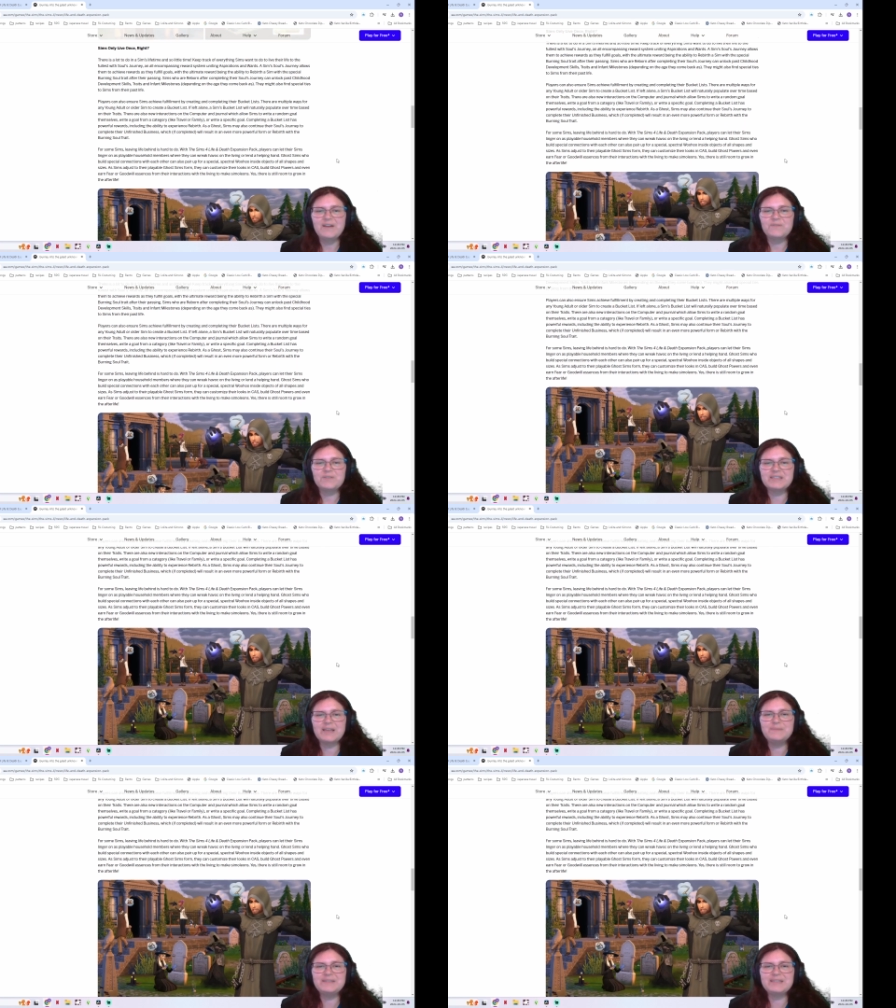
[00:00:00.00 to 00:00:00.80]
For
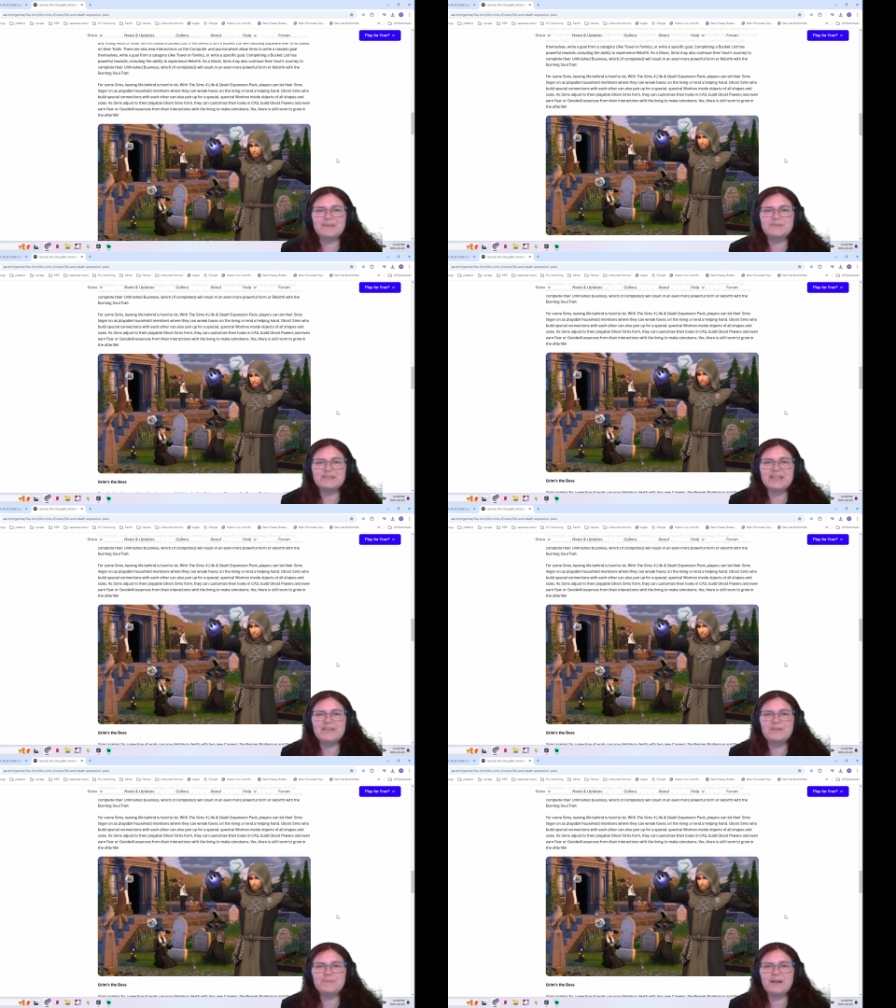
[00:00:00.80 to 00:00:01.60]
some Sims,
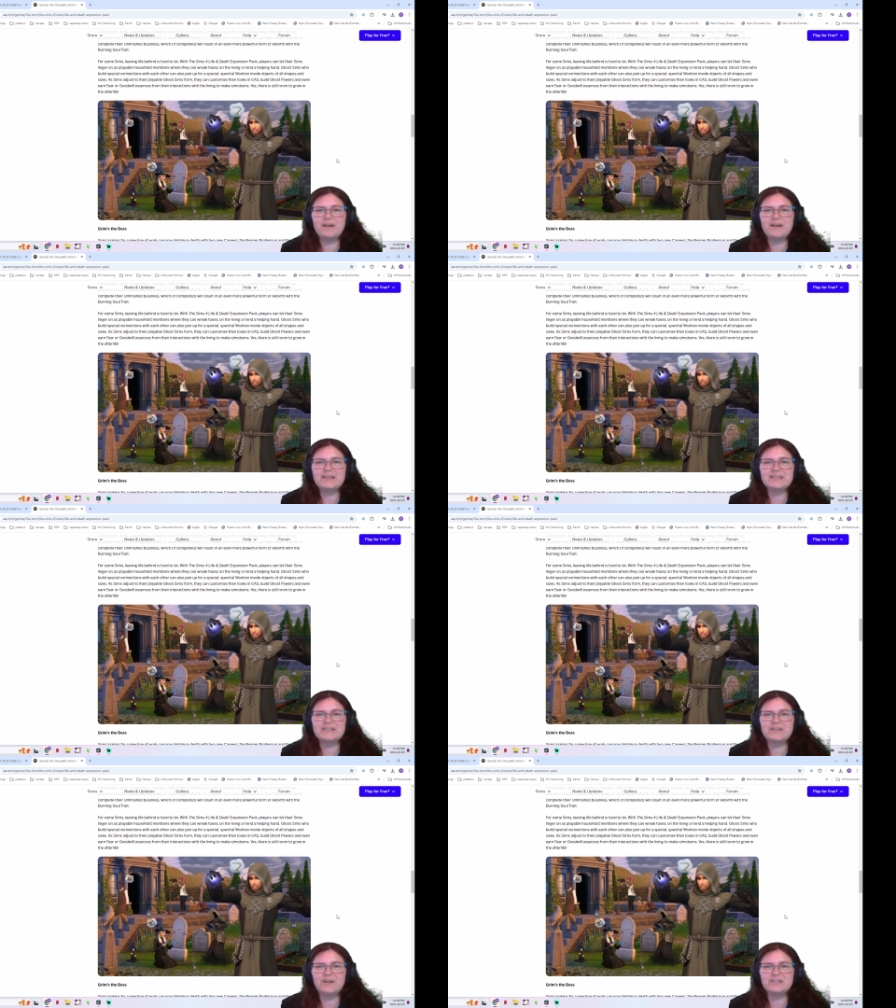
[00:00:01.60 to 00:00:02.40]
leaving behind
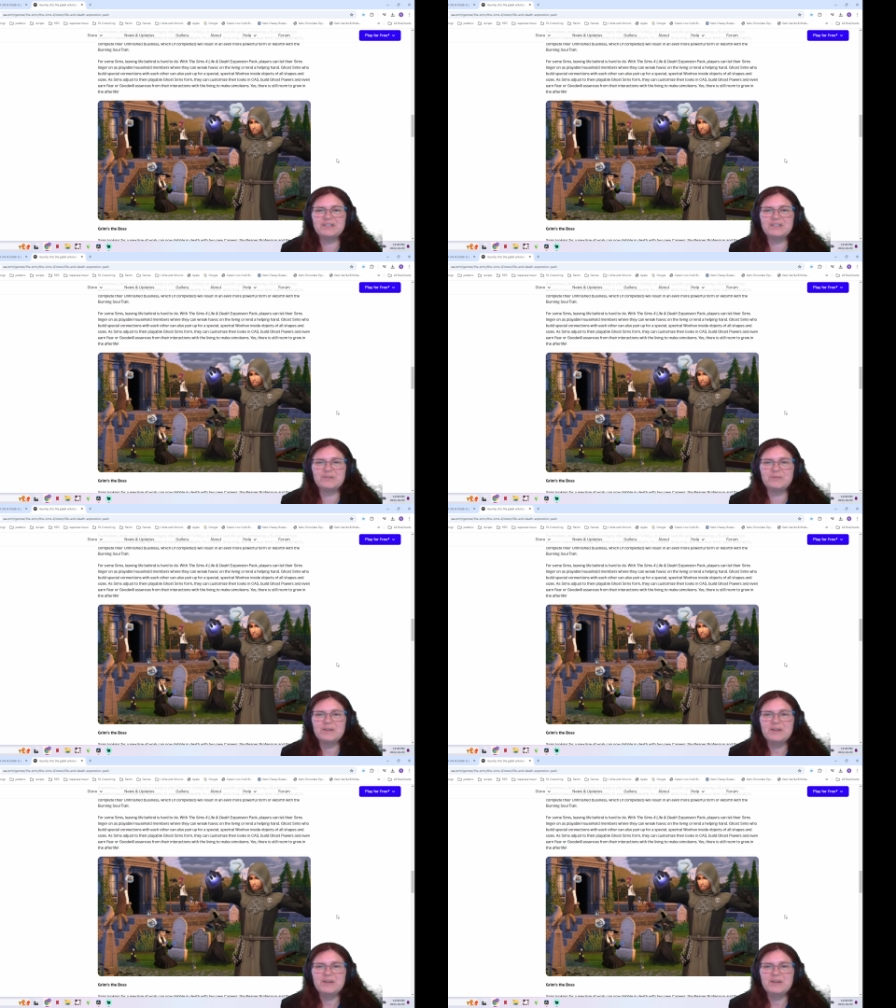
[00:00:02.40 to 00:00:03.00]
is hard to do.